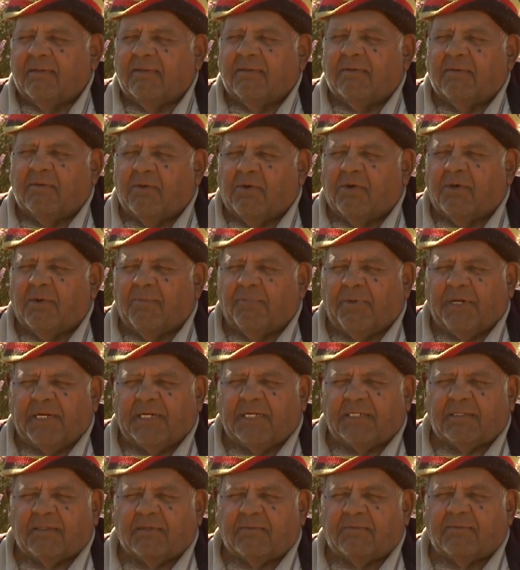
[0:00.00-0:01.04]
walking
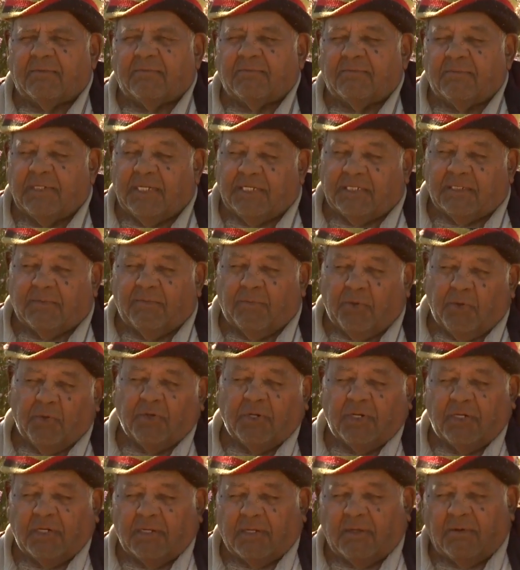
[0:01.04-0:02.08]
past the next
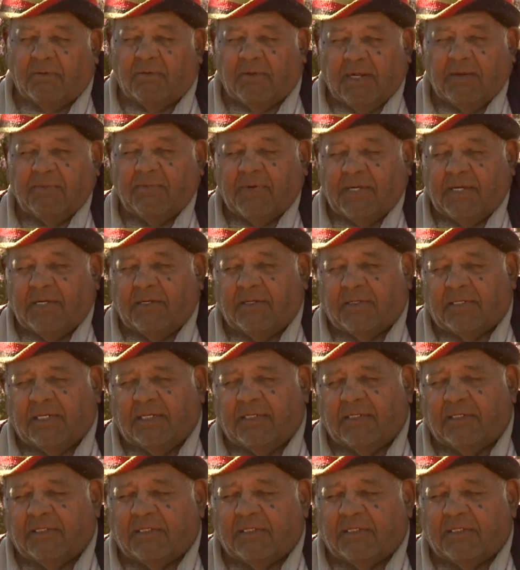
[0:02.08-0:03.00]
morning at the railway hotel.